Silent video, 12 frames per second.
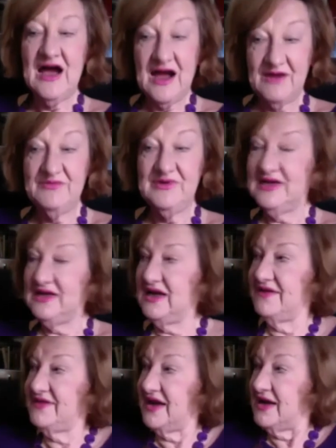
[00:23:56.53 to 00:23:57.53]
I really
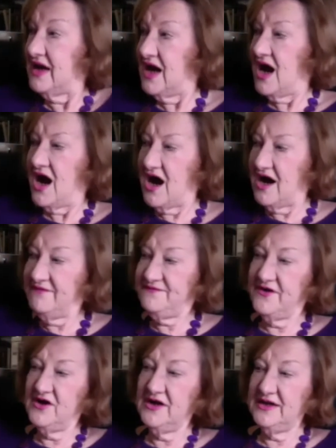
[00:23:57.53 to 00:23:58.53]
like that. I
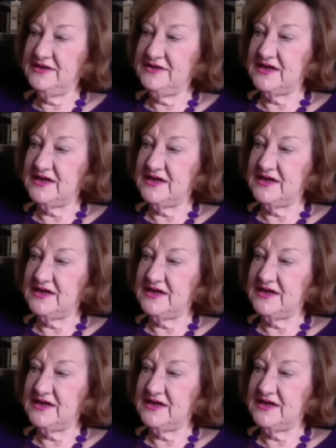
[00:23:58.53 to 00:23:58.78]
find